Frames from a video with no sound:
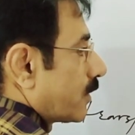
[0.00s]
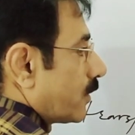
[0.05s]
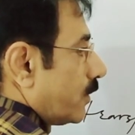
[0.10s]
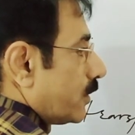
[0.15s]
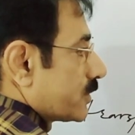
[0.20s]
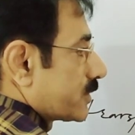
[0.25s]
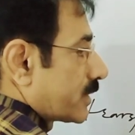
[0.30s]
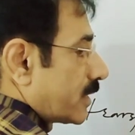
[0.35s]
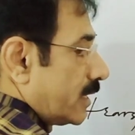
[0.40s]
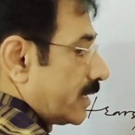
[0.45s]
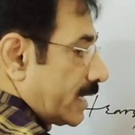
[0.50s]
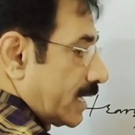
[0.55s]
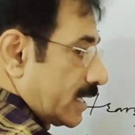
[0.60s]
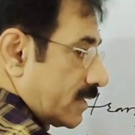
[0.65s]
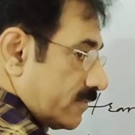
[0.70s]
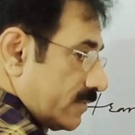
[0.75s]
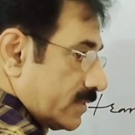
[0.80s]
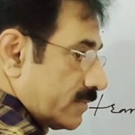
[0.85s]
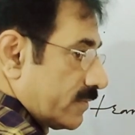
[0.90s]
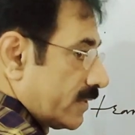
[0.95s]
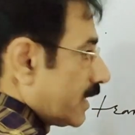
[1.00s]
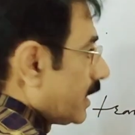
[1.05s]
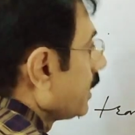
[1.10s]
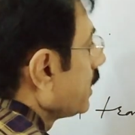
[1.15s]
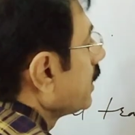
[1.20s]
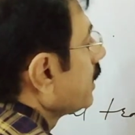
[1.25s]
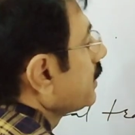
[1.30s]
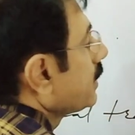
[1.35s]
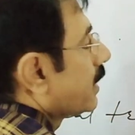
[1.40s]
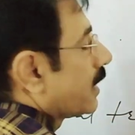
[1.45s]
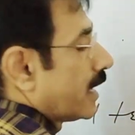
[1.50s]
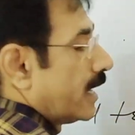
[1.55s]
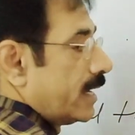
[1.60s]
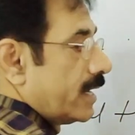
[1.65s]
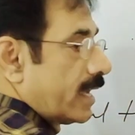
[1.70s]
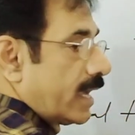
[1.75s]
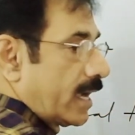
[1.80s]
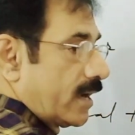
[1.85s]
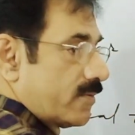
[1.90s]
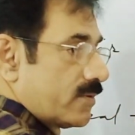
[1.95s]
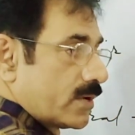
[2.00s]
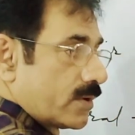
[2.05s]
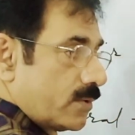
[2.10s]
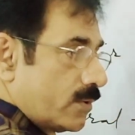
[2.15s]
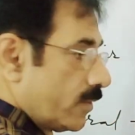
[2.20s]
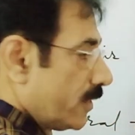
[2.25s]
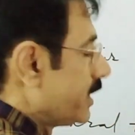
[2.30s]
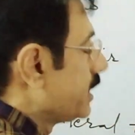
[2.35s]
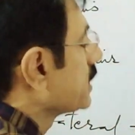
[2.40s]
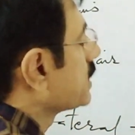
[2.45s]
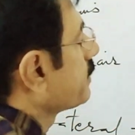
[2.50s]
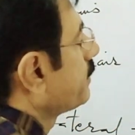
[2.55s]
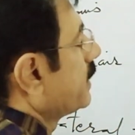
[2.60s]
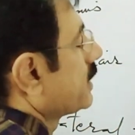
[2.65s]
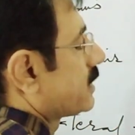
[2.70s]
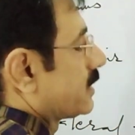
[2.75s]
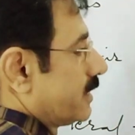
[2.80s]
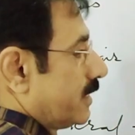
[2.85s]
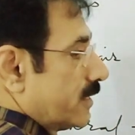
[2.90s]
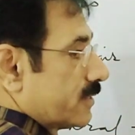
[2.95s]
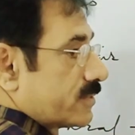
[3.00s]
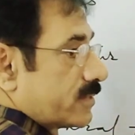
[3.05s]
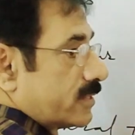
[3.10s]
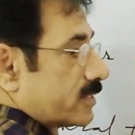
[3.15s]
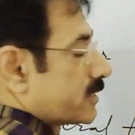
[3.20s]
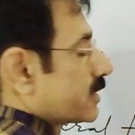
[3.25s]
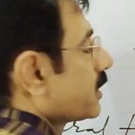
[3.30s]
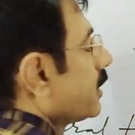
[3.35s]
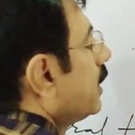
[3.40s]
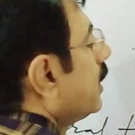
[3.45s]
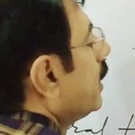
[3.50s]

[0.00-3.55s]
close contact with one another and having flow in space, dear students.